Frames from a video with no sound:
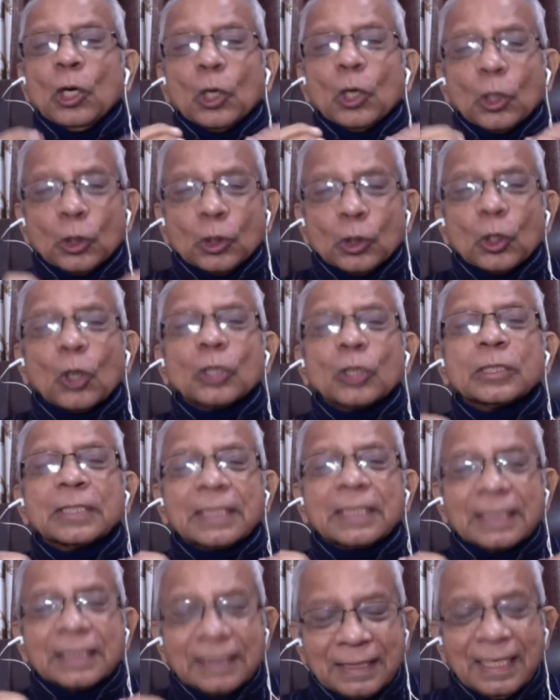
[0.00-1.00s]
not
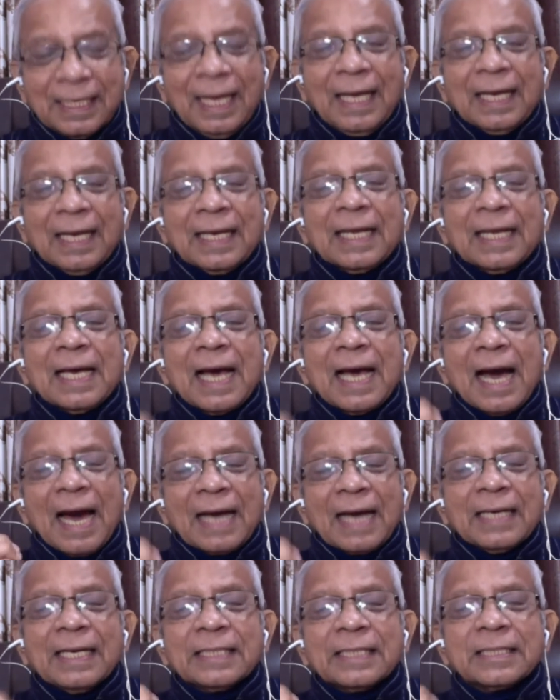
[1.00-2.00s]
jail,
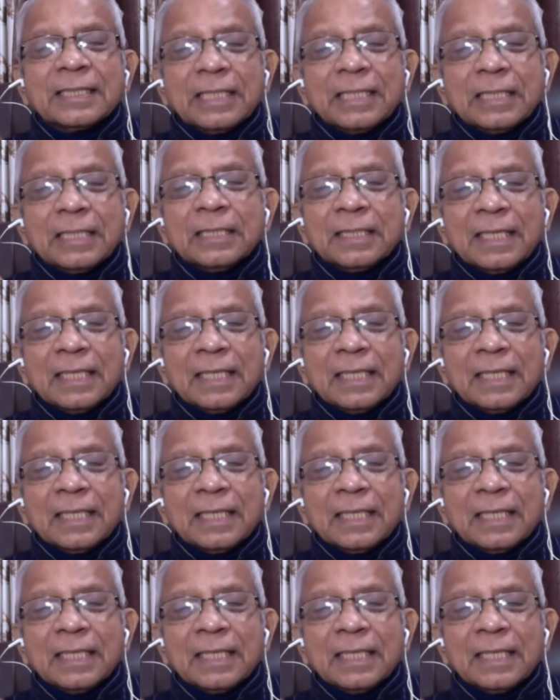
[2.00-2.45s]
unless he,